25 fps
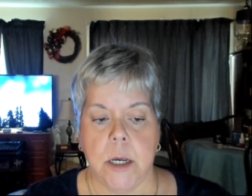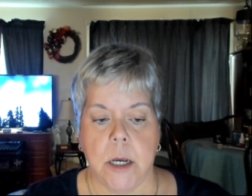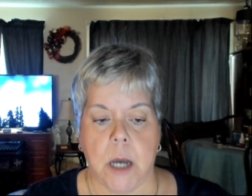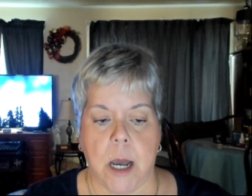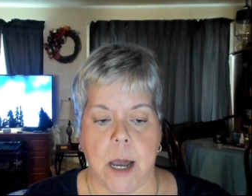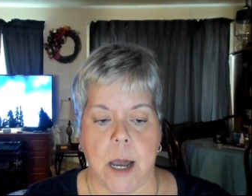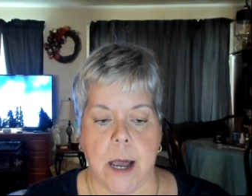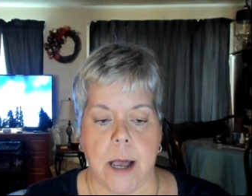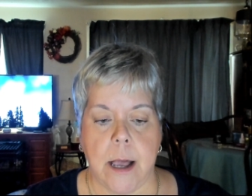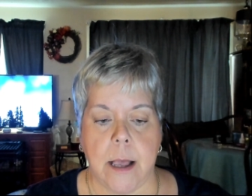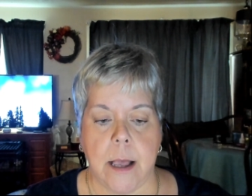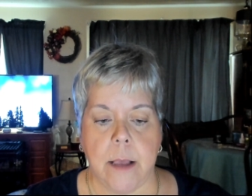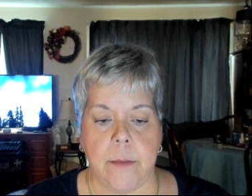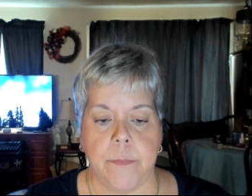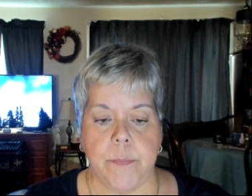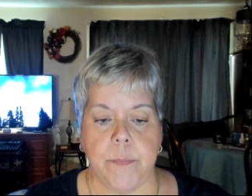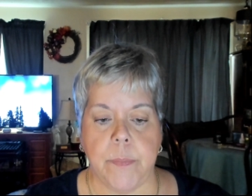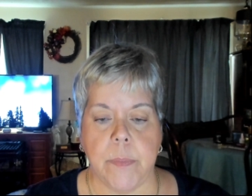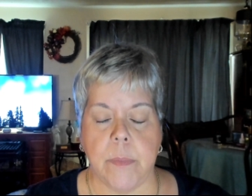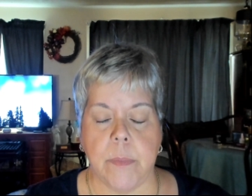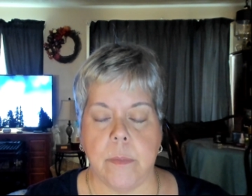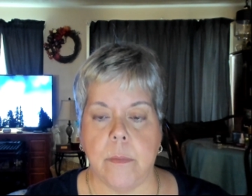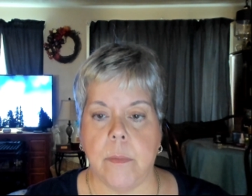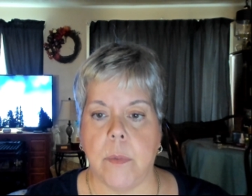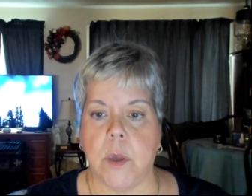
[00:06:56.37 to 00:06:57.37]
um,
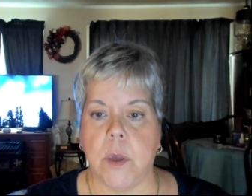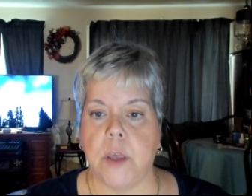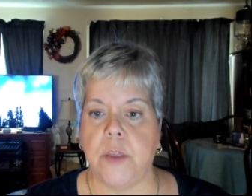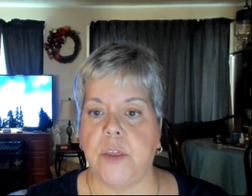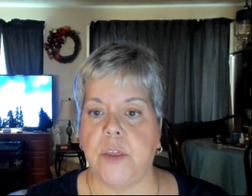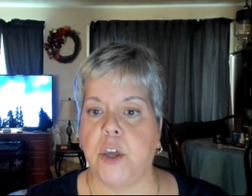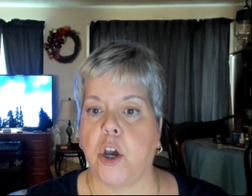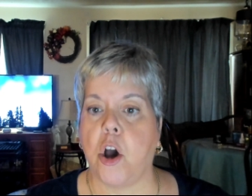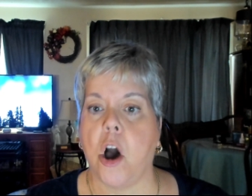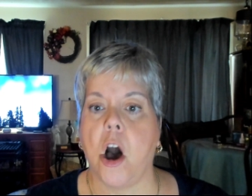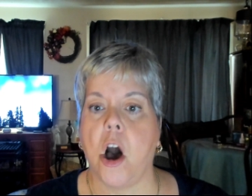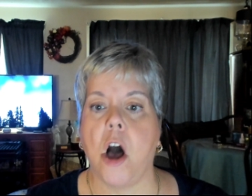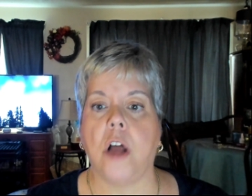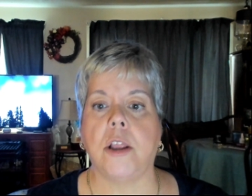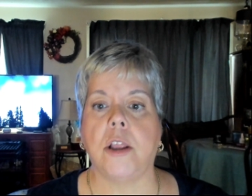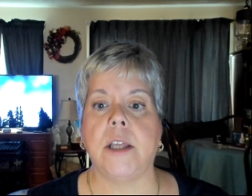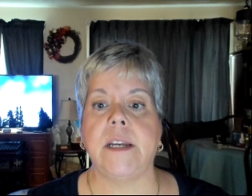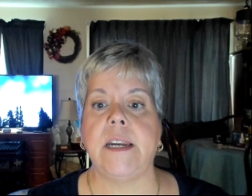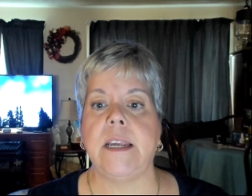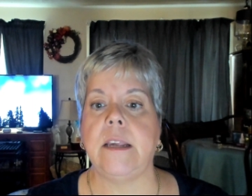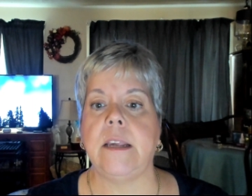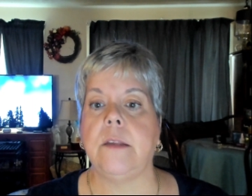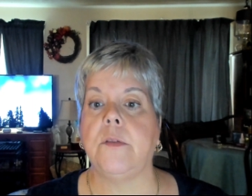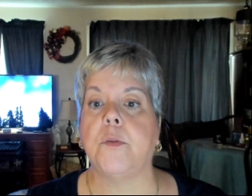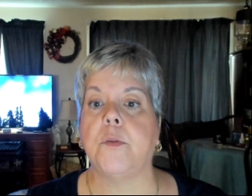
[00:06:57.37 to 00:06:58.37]
the
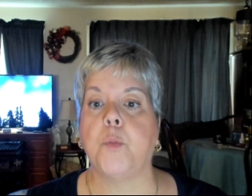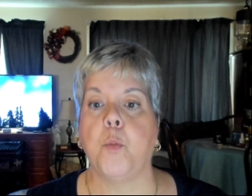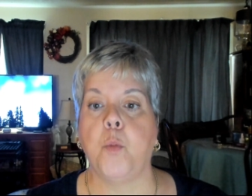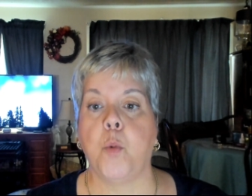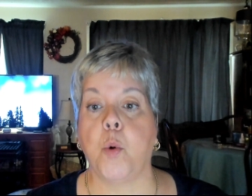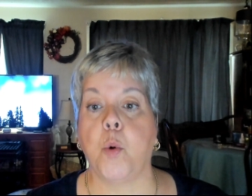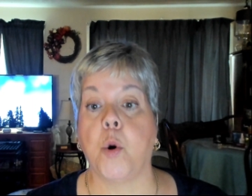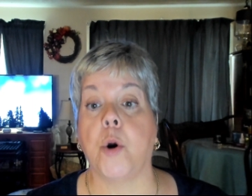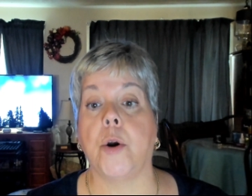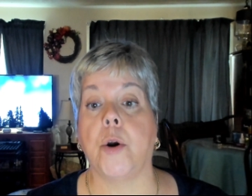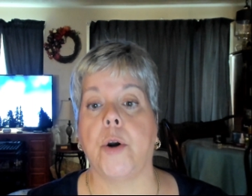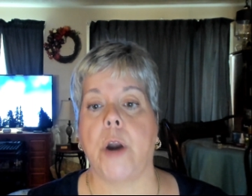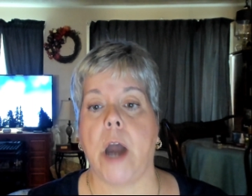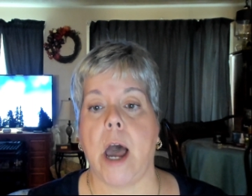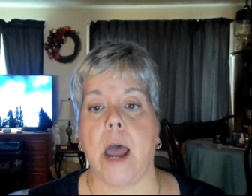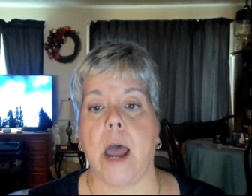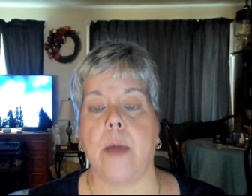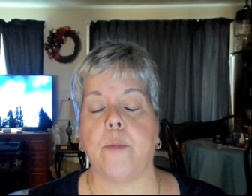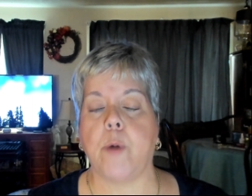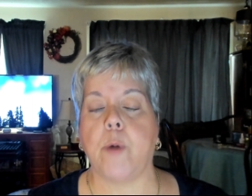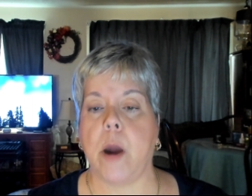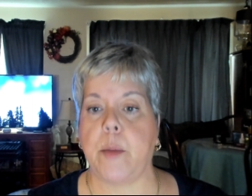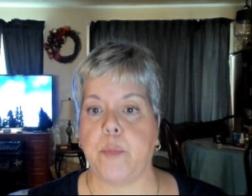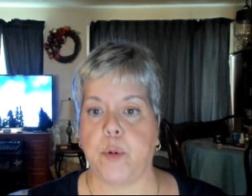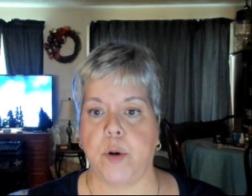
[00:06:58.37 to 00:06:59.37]
colonies were not
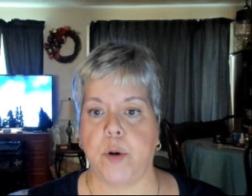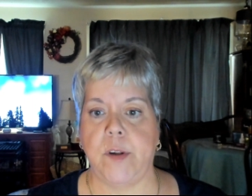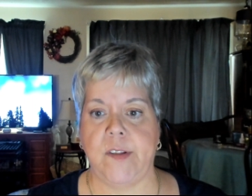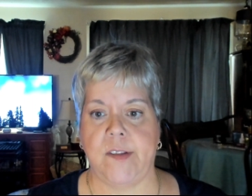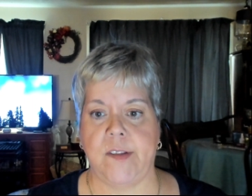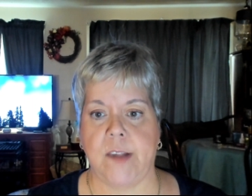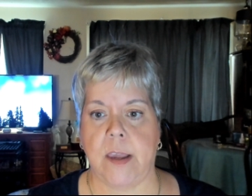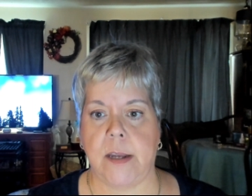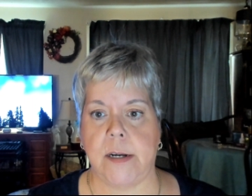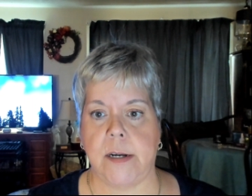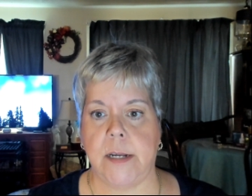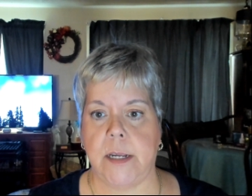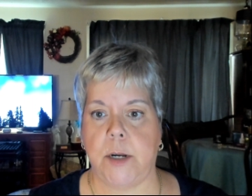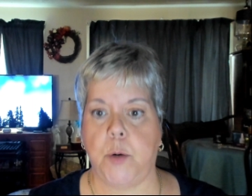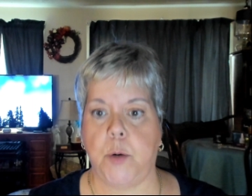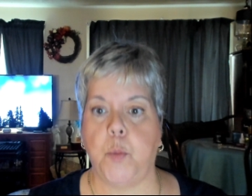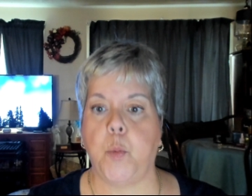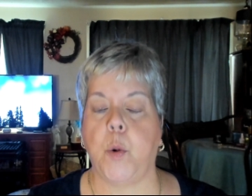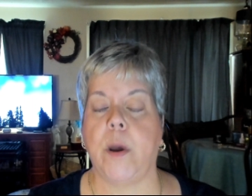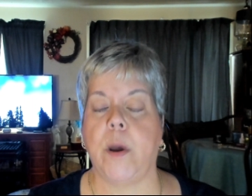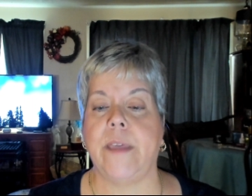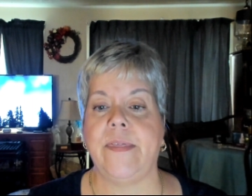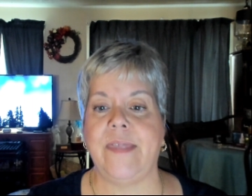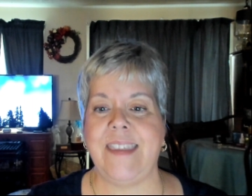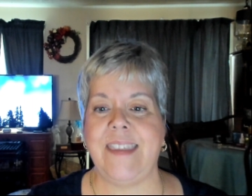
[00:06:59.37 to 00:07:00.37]
represented
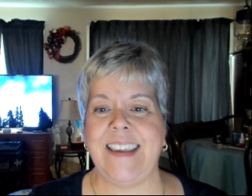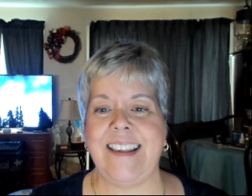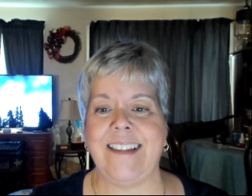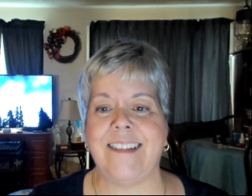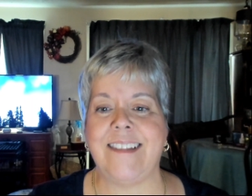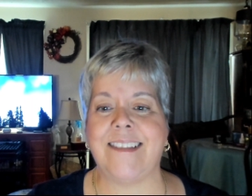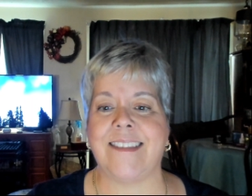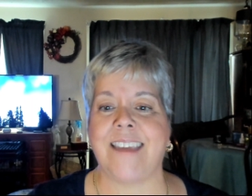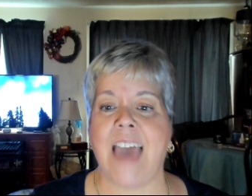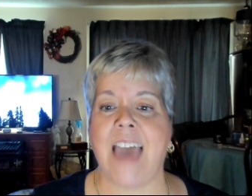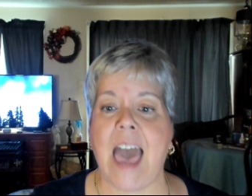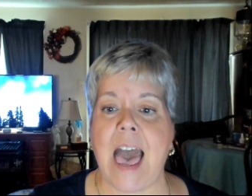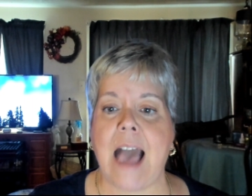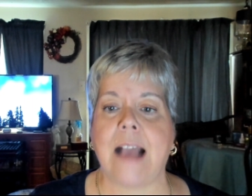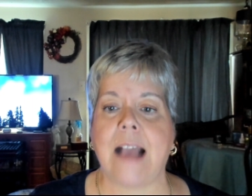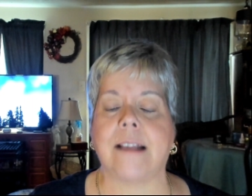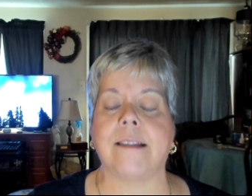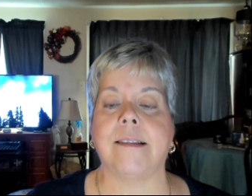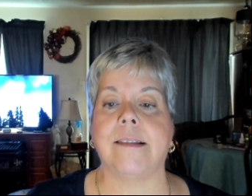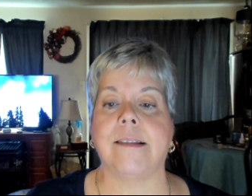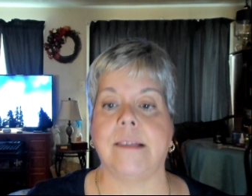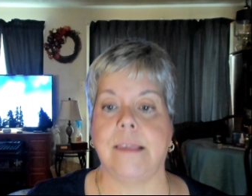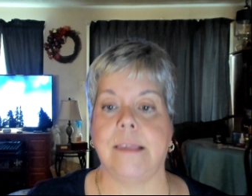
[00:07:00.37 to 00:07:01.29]
when these tax